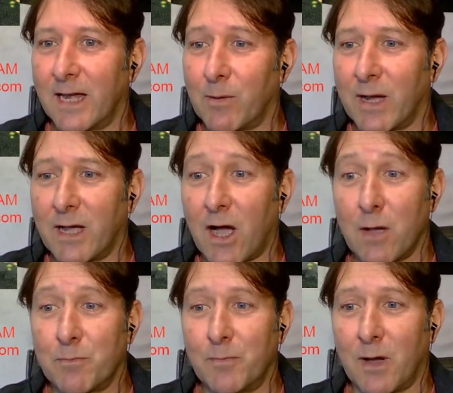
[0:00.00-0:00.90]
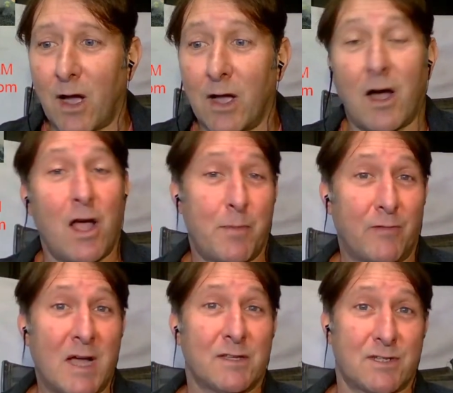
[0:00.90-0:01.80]
Anyway, I hope
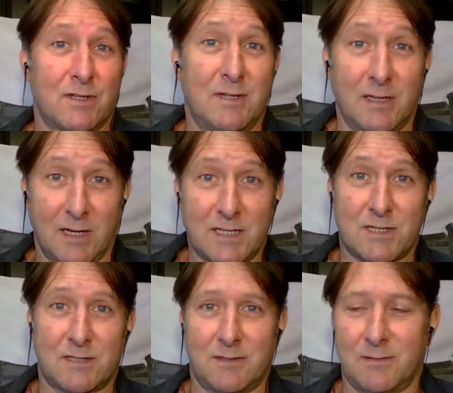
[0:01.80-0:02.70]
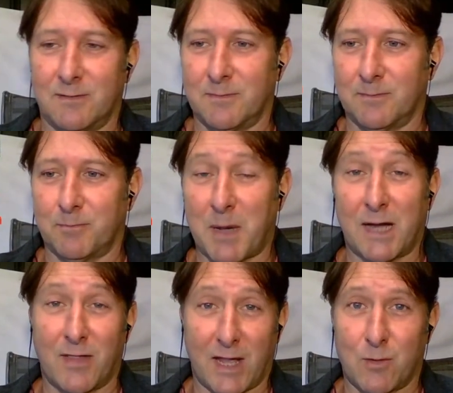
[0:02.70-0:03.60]
I've answered at least
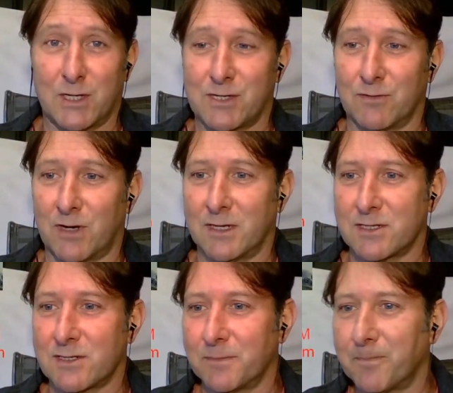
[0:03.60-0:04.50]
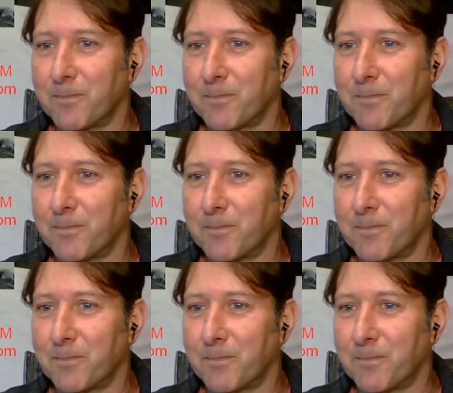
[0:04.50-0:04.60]
part of that question, Franz.